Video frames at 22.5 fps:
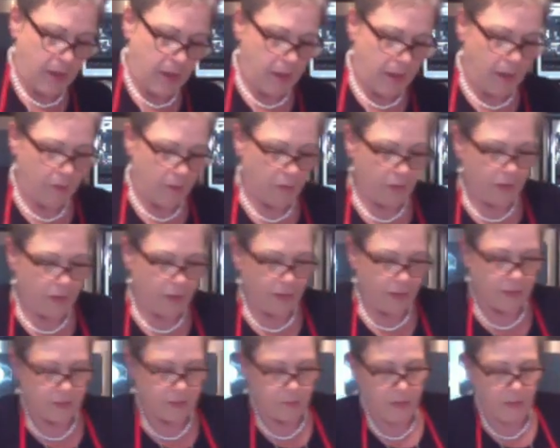I'm gonna get
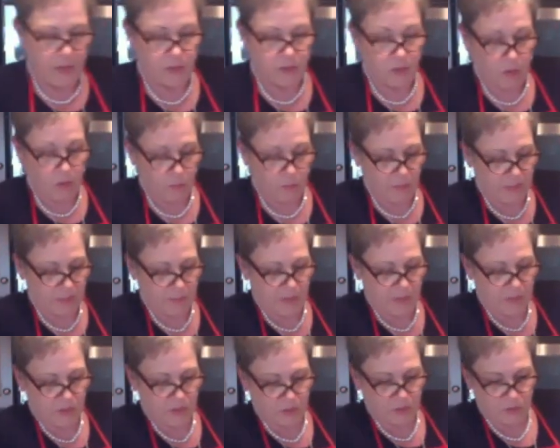a spatula, oh, my
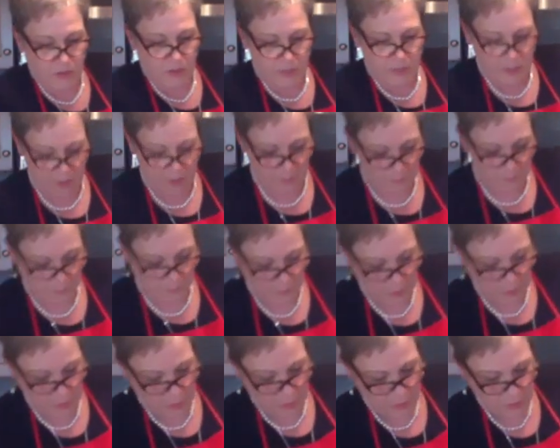spatula's right here.
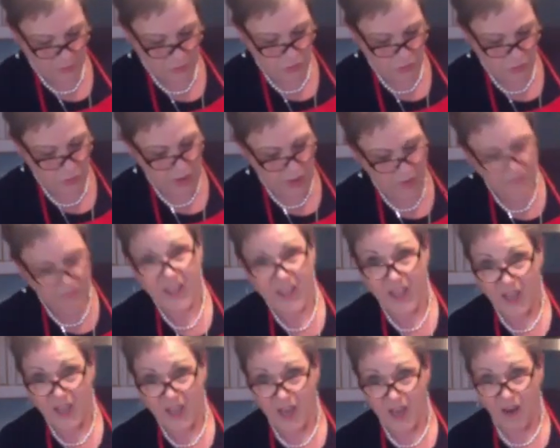Because you have to get
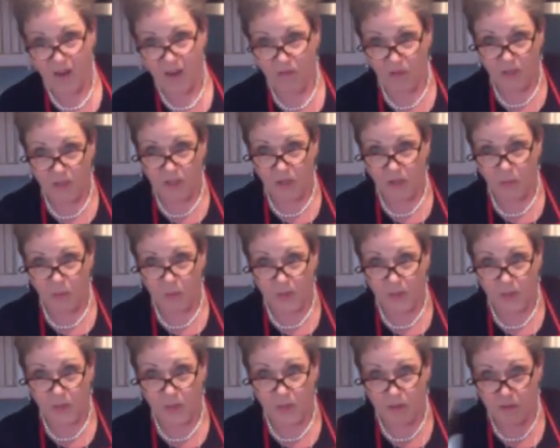every little
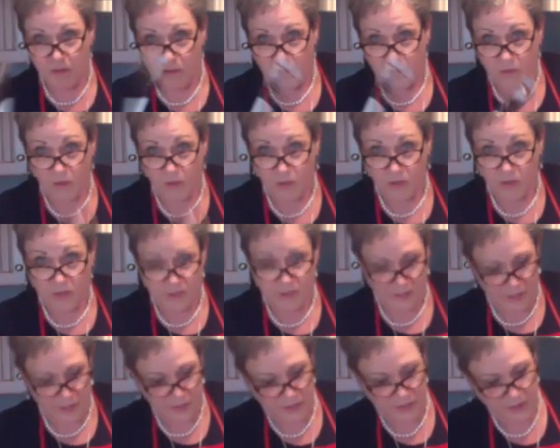bit of the goodness
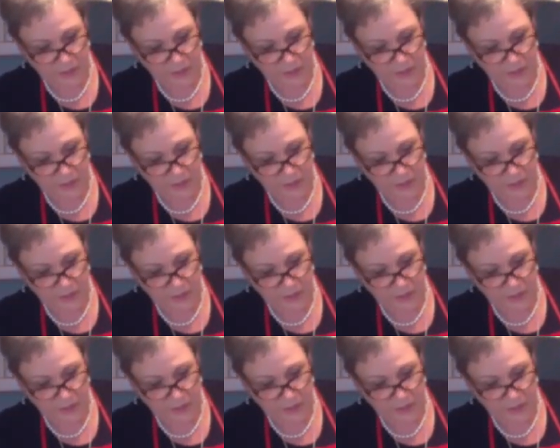that's in